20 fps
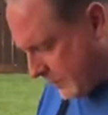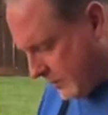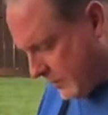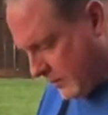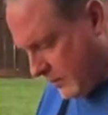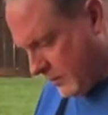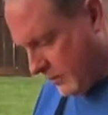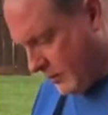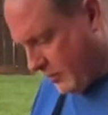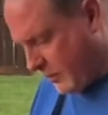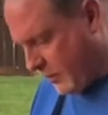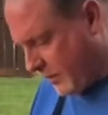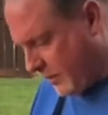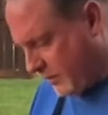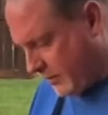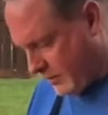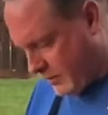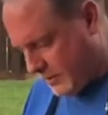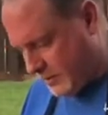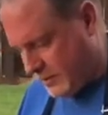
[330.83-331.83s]
Oh man,
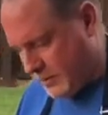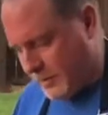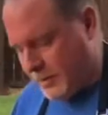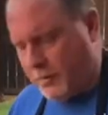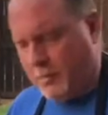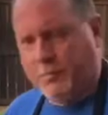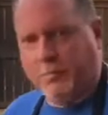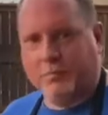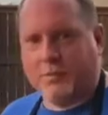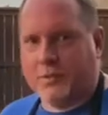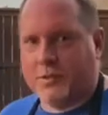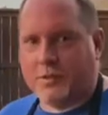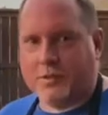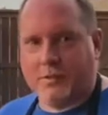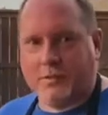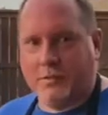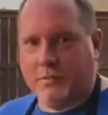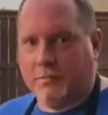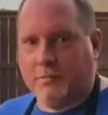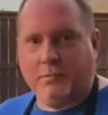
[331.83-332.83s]
you see how just
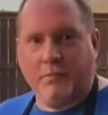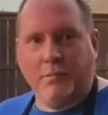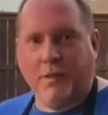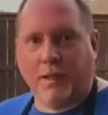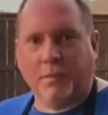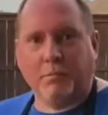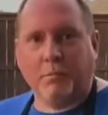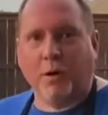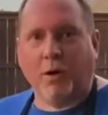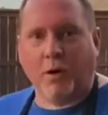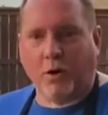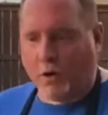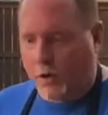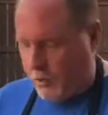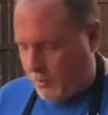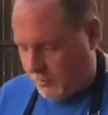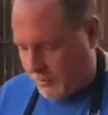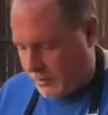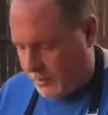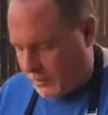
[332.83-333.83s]
like butter
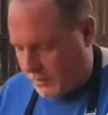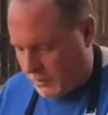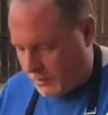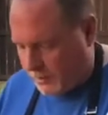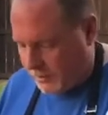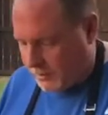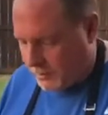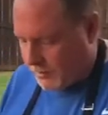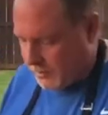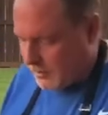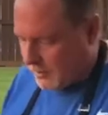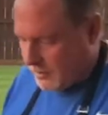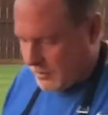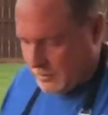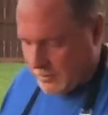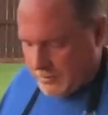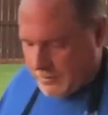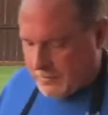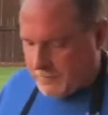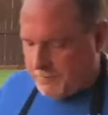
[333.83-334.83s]
that cut.
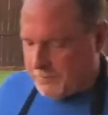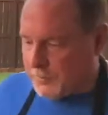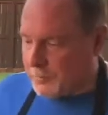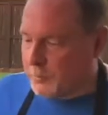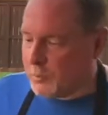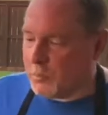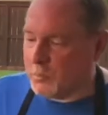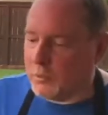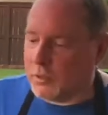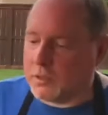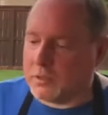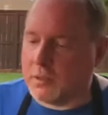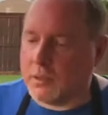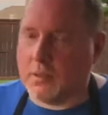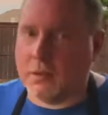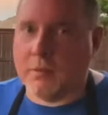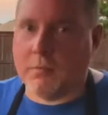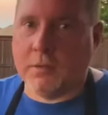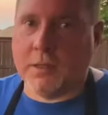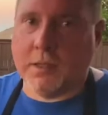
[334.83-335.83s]
I'll bring that
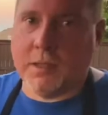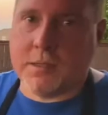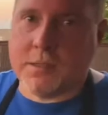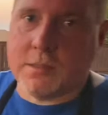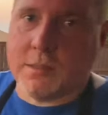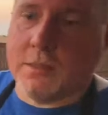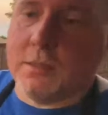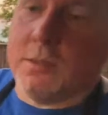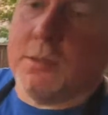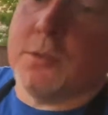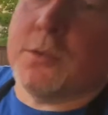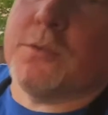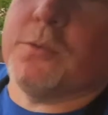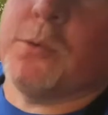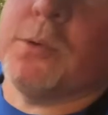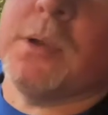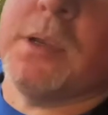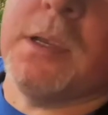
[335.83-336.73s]
up nice and close for you